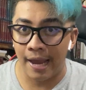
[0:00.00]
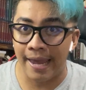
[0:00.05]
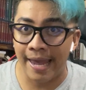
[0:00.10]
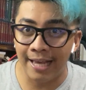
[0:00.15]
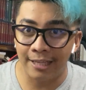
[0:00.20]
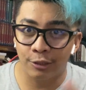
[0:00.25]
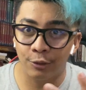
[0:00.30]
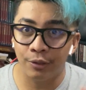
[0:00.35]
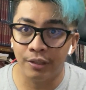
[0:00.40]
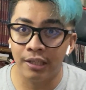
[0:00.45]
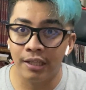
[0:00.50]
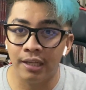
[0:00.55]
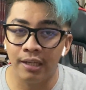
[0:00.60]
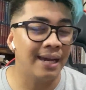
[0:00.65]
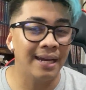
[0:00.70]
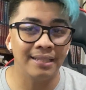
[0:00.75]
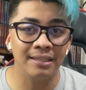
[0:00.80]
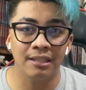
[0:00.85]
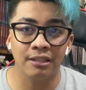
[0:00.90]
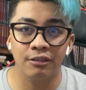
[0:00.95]
I actually
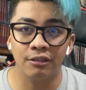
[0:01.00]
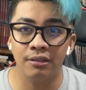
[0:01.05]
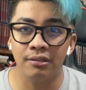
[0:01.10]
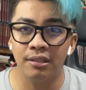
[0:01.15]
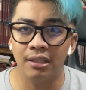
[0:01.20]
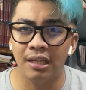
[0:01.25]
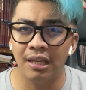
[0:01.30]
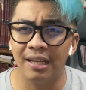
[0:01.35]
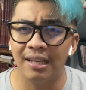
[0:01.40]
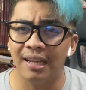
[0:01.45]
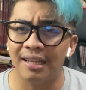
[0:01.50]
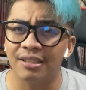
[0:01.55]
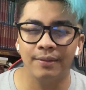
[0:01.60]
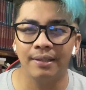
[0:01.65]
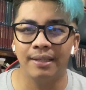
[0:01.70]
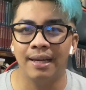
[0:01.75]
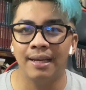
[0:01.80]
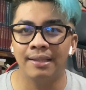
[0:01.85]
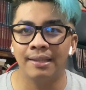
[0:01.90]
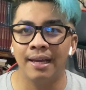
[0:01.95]
had a grocery last
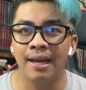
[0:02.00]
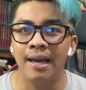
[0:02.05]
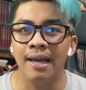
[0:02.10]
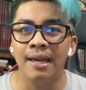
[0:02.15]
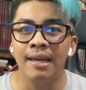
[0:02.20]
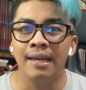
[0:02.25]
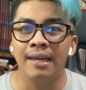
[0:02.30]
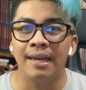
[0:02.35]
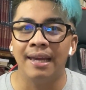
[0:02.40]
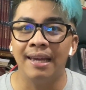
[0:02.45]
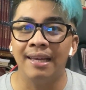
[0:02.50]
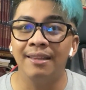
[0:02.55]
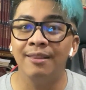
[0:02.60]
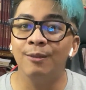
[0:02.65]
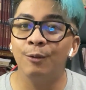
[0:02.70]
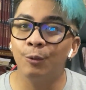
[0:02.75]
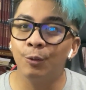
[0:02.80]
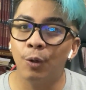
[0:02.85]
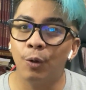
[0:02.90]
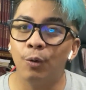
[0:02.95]
week yata.
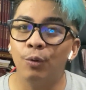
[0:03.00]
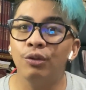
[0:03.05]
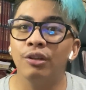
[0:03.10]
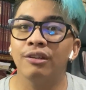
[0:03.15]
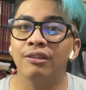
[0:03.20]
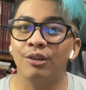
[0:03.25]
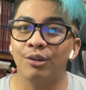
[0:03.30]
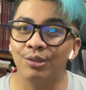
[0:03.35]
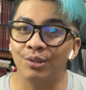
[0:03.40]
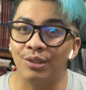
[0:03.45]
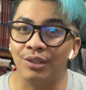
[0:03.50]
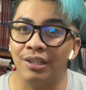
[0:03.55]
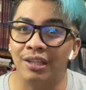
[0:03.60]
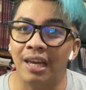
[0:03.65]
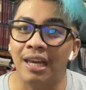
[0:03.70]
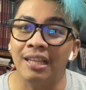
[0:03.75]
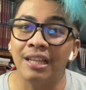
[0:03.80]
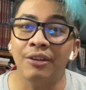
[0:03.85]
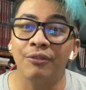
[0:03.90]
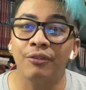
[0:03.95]
And doon ako
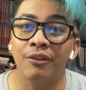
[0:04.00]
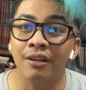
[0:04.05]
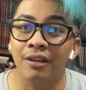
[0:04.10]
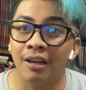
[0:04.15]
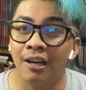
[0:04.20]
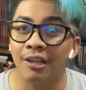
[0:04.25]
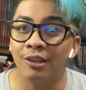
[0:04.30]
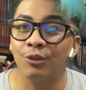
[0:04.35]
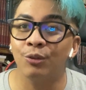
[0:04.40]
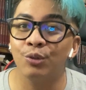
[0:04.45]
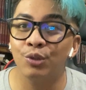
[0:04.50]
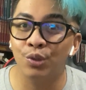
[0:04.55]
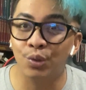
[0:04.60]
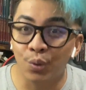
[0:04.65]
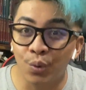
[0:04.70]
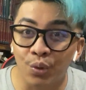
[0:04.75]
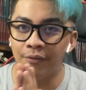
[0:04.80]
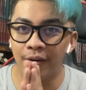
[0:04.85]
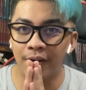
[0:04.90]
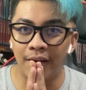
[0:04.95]
nag-grocery and I forgot to
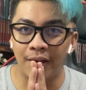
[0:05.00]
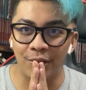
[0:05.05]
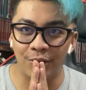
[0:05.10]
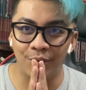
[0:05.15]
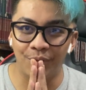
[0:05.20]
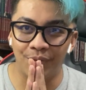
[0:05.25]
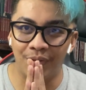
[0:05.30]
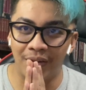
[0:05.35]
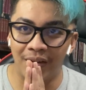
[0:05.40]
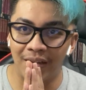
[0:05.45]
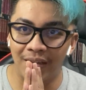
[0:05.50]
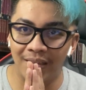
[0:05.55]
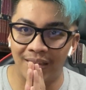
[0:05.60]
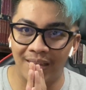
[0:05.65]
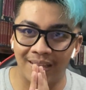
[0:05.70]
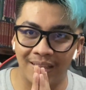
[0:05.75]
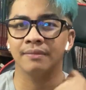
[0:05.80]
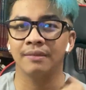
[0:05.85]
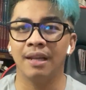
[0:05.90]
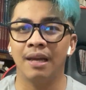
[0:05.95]
vlog
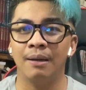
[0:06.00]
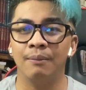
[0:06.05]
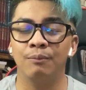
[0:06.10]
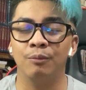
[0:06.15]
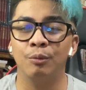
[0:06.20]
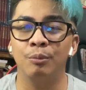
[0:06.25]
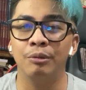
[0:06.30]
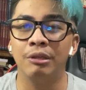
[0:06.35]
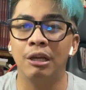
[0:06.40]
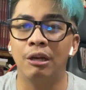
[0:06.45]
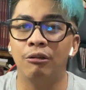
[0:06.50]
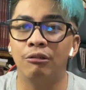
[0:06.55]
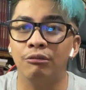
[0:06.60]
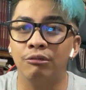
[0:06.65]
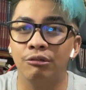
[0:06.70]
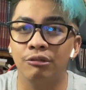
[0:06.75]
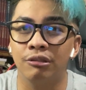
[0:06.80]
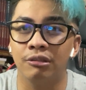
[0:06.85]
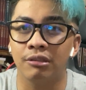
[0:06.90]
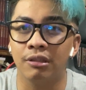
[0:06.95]
that na bumili ako
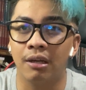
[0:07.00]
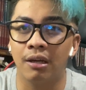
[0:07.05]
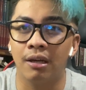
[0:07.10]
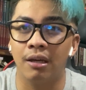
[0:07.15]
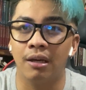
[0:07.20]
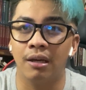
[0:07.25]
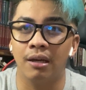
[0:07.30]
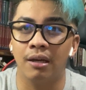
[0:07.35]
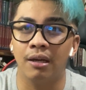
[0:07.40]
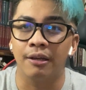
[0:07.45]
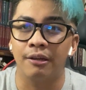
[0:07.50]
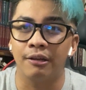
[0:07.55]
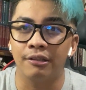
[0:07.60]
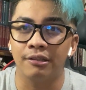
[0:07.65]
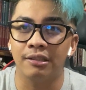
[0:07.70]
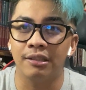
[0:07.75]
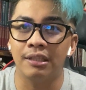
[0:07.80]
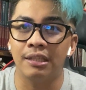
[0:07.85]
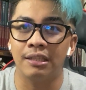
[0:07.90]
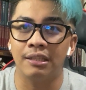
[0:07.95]
doon sa
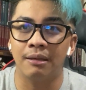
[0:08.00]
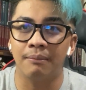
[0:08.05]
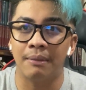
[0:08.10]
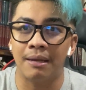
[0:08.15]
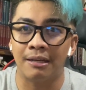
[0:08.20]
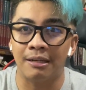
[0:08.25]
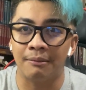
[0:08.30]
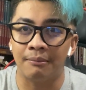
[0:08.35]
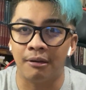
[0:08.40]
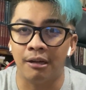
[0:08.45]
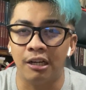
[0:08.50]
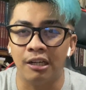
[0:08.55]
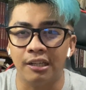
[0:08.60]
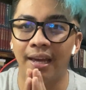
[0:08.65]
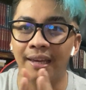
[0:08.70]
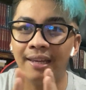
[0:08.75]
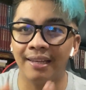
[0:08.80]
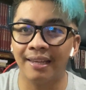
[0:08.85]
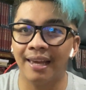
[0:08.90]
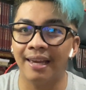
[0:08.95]
grocery na MerryMart.
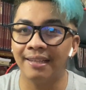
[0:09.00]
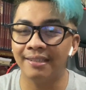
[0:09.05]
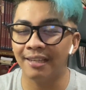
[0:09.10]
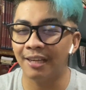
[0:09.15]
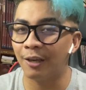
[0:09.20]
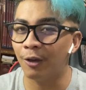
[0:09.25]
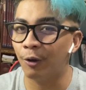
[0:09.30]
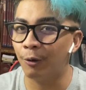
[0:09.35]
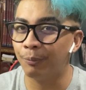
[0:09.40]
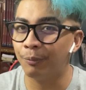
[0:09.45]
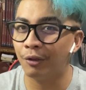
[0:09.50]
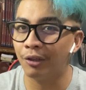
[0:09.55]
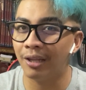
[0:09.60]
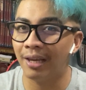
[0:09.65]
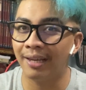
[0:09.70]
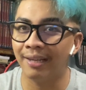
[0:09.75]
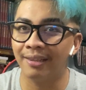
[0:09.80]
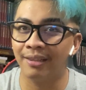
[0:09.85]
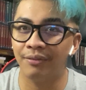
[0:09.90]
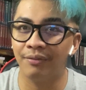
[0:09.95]
And guys, I hope you
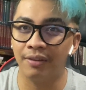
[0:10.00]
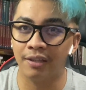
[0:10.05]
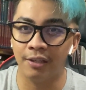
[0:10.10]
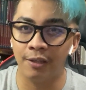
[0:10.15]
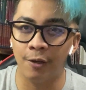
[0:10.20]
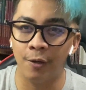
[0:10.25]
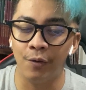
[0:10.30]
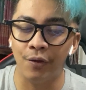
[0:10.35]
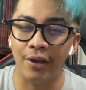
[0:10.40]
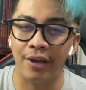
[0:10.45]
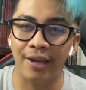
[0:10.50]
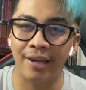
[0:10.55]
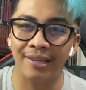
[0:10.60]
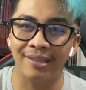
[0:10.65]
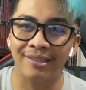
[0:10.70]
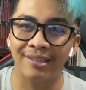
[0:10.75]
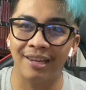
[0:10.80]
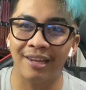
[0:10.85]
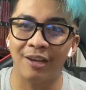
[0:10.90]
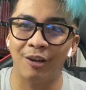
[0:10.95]
liked the video
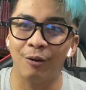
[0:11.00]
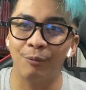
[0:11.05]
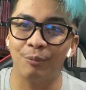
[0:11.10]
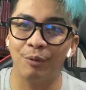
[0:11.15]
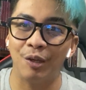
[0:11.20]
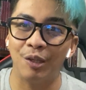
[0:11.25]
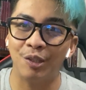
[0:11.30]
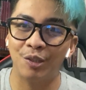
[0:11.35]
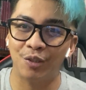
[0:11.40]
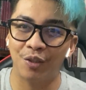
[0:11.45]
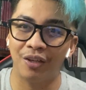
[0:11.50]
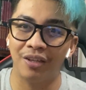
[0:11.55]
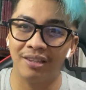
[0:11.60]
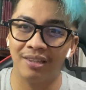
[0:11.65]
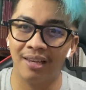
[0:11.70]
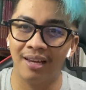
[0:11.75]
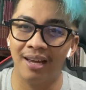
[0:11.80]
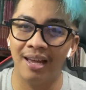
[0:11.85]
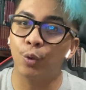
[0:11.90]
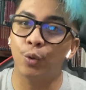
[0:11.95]
and I hope you
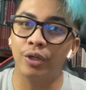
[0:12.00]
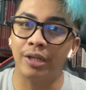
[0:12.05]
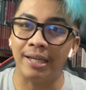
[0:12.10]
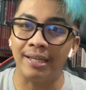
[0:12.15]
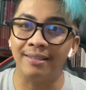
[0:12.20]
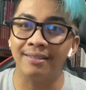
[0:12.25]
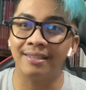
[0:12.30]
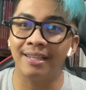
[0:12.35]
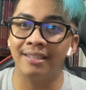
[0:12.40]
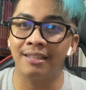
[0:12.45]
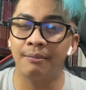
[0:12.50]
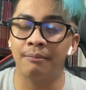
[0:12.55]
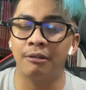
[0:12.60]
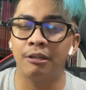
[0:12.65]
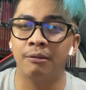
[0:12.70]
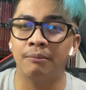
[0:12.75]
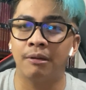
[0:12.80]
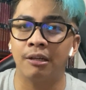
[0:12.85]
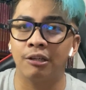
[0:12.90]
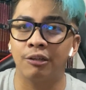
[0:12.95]
enjoyed the tour inside the
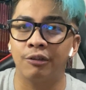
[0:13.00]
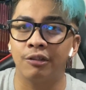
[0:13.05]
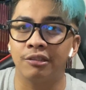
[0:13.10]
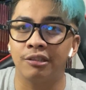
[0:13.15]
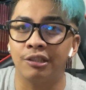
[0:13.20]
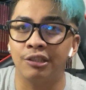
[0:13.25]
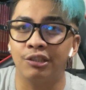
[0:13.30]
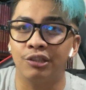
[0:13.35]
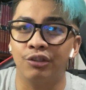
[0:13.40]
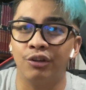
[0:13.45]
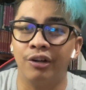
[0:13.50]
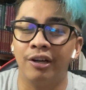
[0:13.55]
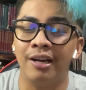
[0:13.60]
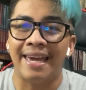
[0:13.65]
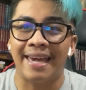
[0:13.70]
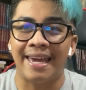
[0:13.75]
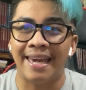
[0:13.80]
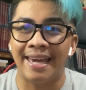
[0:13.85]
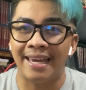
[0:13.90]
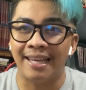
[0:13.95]
MerryMart grocery store.
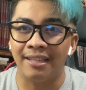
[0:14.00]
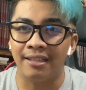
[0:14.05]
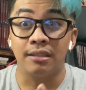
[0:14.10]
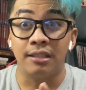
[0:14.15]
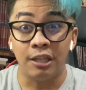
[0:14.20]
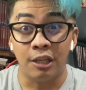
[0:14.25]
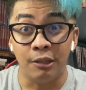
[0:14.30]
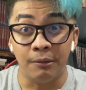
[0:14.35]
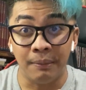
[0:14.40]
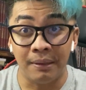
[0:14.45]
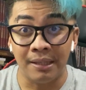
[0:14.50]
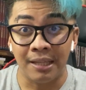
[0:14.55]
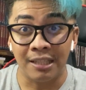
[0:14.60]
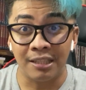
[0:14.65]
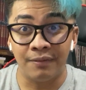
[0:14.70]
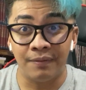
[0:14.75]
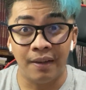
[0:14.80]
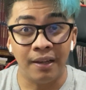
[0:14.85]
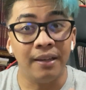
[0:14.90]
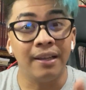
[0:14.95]
And see you in my
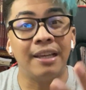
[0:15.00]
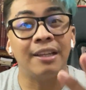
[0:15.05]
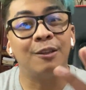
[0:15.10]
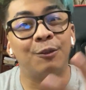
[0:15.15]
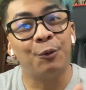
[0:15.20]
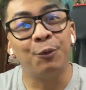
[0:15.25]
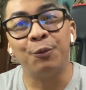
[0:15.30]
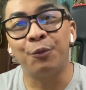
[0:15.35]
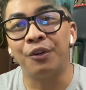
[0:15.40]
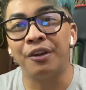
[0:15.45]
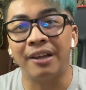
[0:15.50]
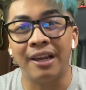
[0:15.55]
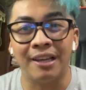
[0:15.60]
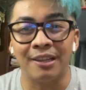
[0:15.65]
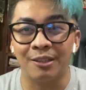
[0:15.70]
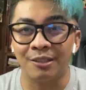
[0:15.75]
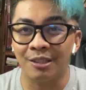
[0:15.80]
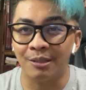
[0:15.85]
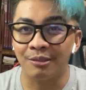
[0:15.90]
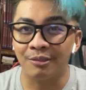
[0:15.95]
next vlog. And don't
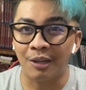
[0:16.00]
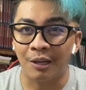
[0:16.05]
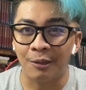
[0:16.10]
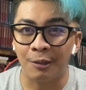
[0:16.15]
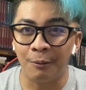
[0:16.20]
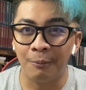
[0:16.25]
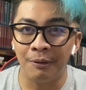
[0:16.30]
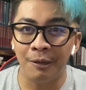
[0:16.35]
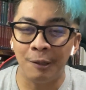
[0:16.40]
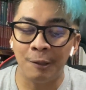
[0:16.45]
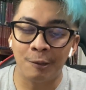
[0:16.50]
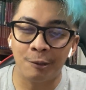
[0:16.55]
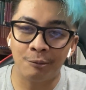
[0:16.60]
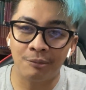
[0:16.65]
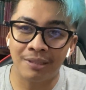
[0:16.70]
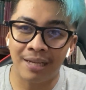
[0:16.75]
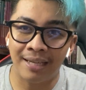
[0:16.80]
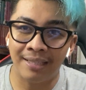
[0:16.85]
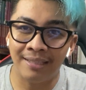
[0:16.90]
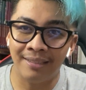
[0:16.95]
forget to subscribe to my YouTube
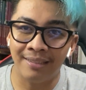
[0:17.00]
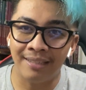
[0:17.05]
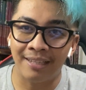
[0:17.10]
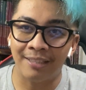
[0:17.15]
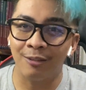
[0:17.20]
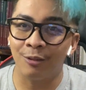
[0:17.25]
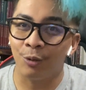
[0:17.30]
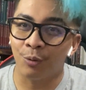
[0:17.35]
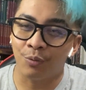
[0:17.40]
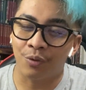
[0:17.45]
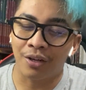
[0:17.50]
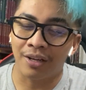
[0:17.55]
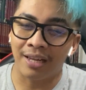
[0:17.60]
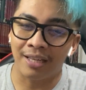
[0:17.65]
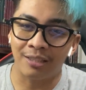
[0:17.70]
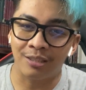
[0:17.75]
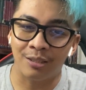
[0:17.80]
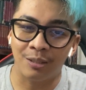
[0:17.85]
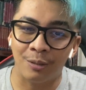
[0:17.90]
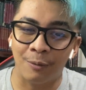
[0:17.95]
channel and don't
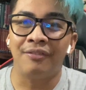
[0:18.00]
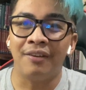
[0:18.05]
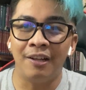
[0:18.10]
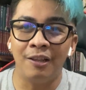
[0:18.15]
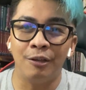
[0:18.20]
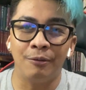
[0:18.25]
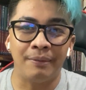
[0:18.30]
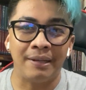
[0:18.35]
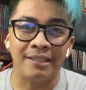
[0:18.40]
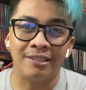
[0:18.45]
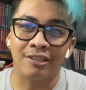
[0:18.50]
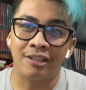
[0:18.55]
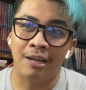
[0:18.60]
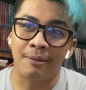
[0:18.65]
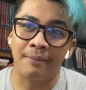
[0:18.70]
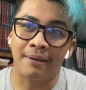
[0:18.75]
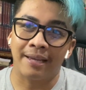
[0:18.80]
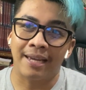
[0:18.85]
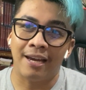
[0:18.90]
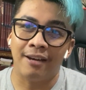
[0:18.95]
forget to follow my
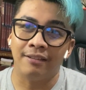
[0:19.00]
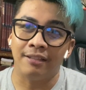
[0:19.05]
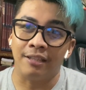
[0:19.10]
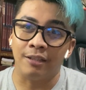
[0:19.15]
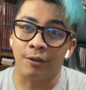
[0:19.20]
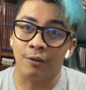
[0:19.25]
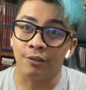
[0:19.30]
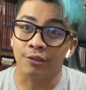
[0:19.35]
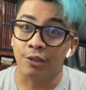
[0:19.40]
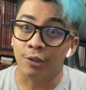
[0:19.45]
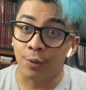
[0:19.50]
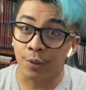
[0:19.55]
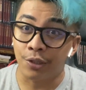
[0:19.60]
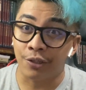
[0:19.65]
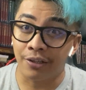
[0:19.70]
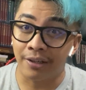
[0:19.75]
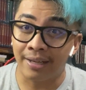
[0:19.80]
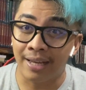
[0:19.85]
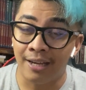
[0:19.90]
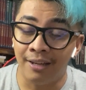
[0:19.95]
Instagram account and also
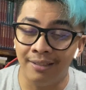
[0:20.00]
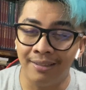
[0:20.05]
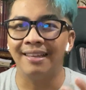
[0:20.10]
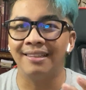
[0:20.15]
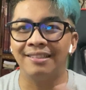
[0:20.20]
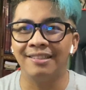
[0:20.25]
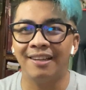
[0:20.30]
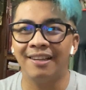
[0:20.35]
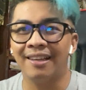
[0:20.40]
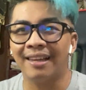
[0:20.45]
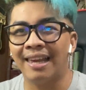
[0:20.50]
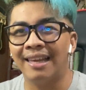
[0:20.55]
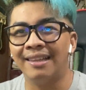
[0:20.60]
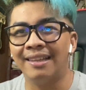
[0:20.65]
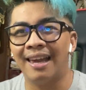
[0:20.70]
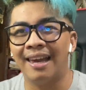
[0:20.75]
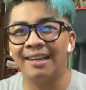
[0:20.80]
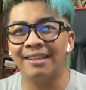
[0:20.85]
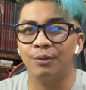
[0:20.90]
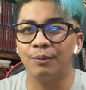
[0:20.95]
Twitter account. And see you again
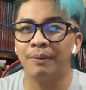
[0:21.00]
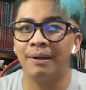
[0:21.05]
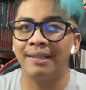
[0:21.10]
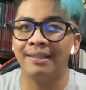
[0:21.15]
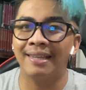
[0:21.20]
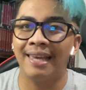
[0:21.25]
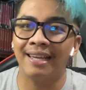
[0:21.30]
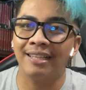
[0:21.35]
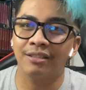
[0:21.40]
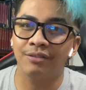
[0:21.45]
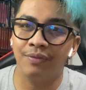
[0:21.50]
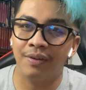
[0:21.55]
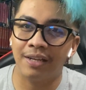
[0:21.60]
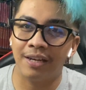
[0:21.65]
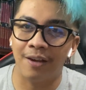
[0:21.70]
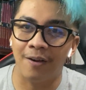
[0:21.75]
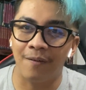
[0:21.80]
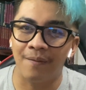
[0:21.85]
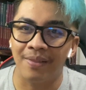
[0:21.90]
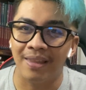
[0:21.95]
guys to my next
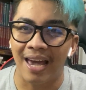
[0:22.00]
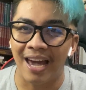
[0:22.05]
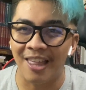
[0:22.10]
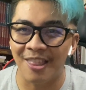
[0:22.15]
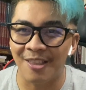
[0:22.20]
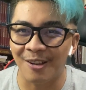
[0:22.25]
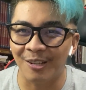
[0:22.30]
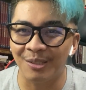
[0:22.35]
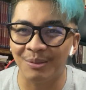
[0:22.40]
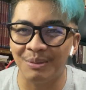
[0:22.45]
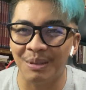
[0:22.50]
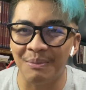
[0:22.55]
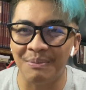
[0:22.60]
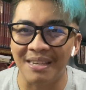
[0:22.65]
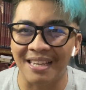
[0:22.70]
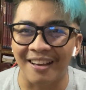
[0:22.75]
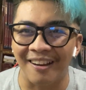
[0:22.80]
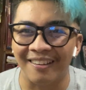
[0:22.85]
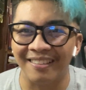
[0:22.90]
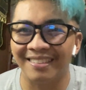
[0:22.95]
video. Adios mi
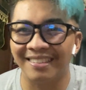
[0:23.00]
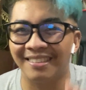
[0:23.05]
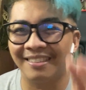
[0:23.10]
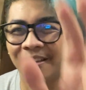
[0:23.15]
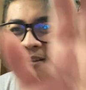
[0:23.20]
amigos.